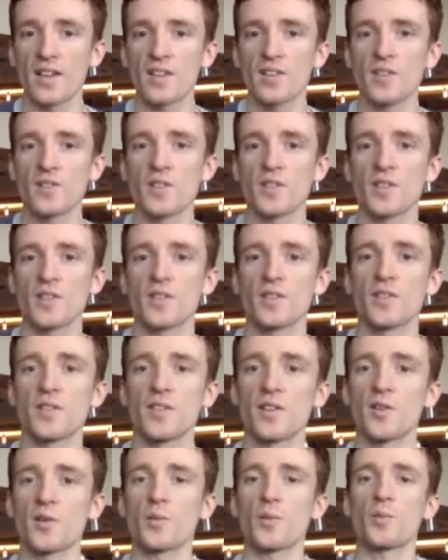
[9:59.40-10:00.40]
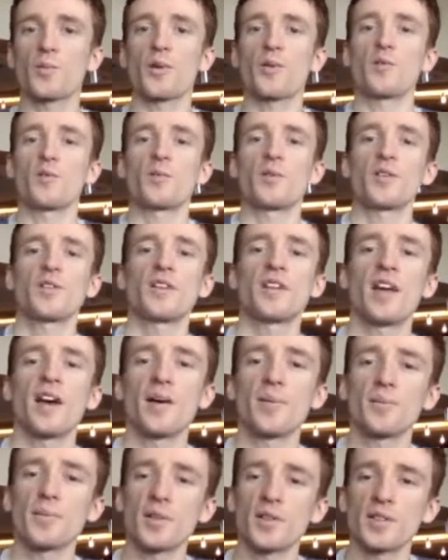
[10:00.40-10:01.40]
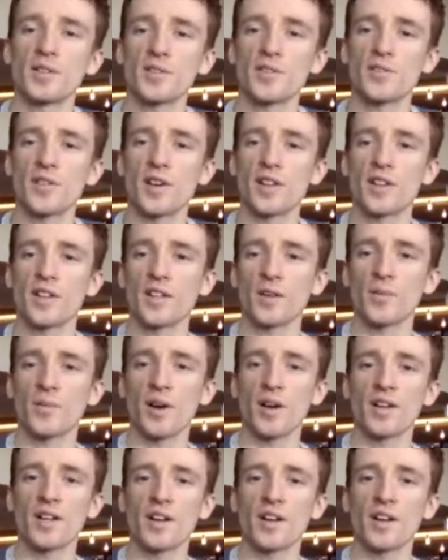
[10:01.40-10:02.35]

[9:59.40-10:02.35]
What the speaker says: Using the normal probability applet to find the combined